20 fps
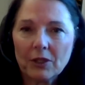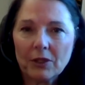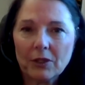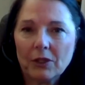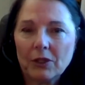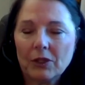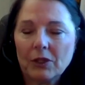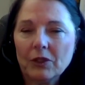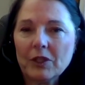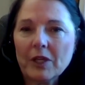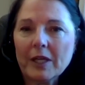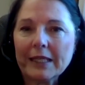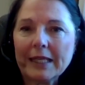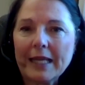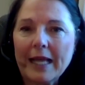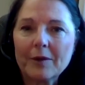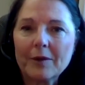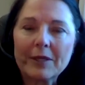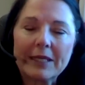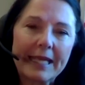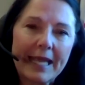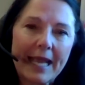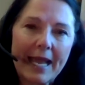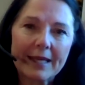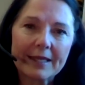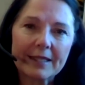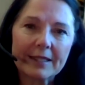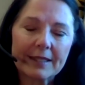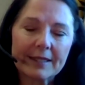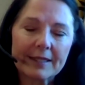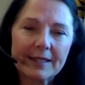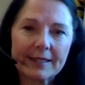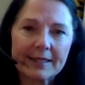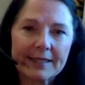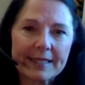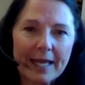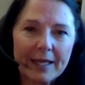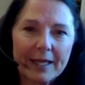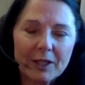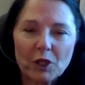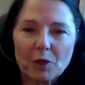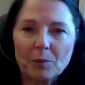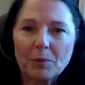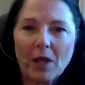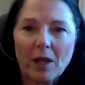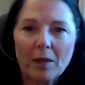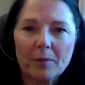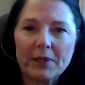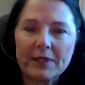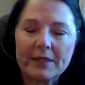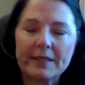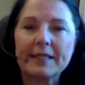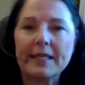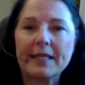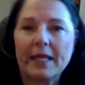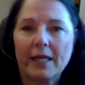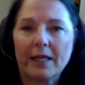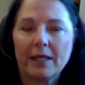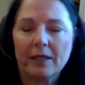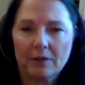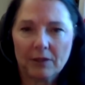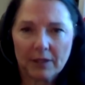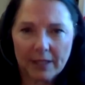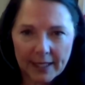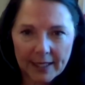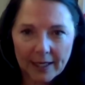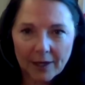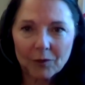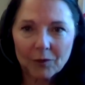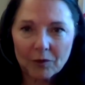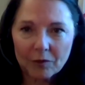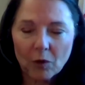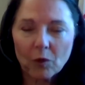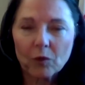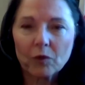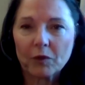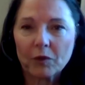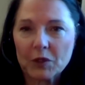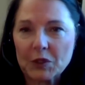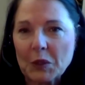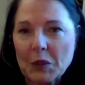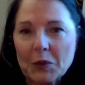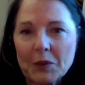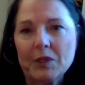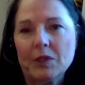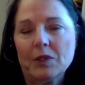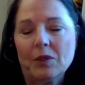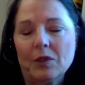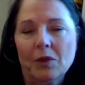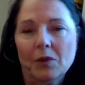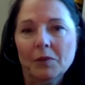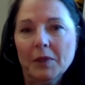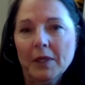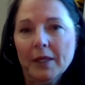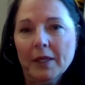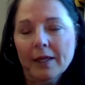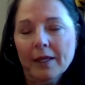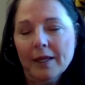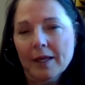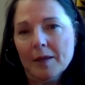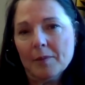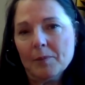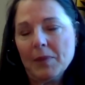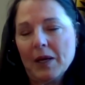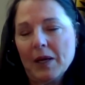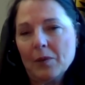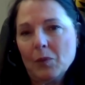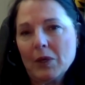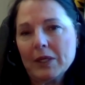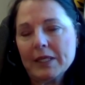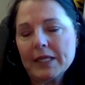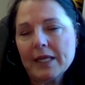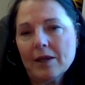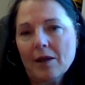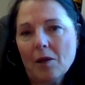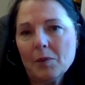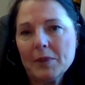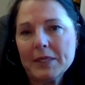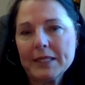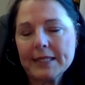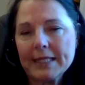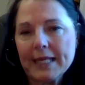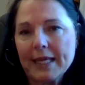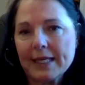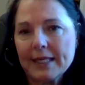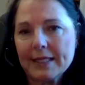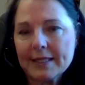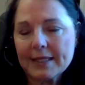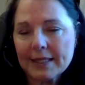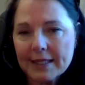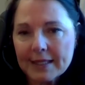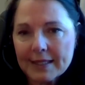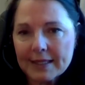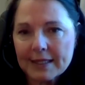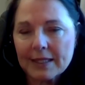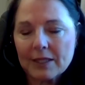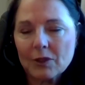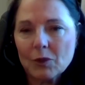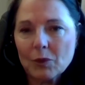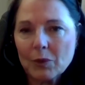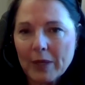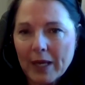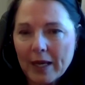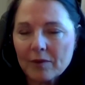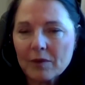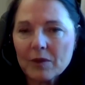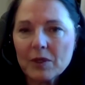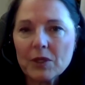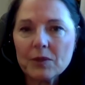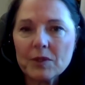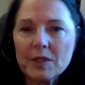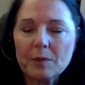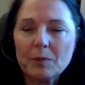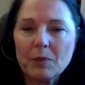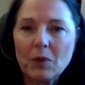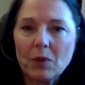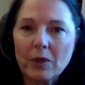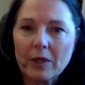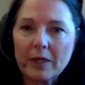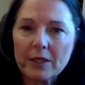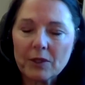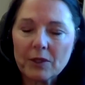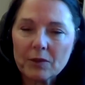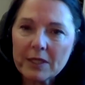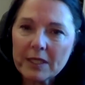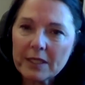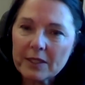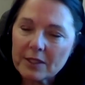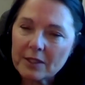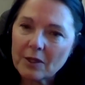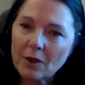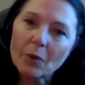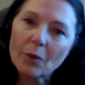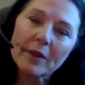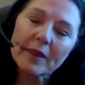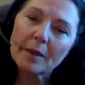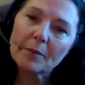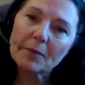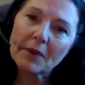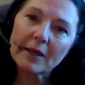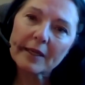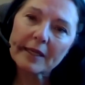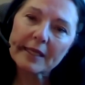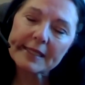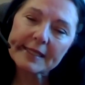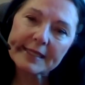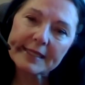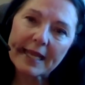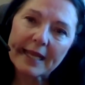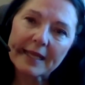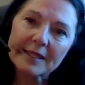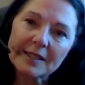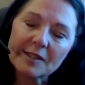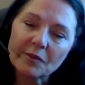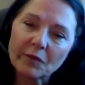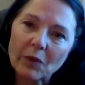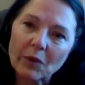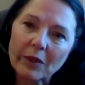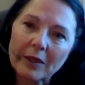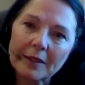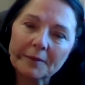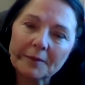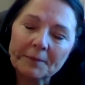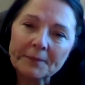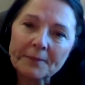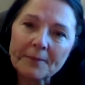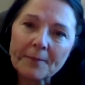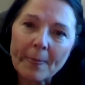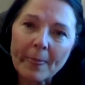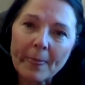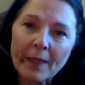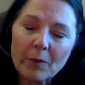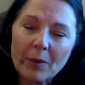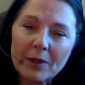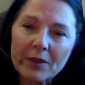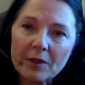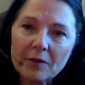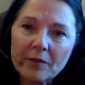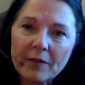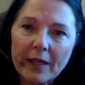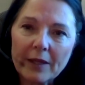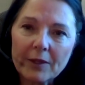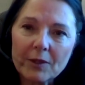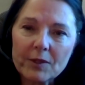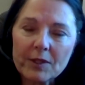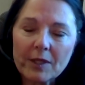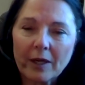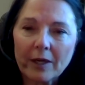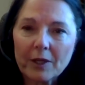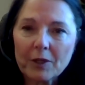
You're not allowed in Canada to stand at your pulpit and say, get out and vote for so and so. But what he always said is, listen, whoever you support, you need to know what that party stands for, what their values are.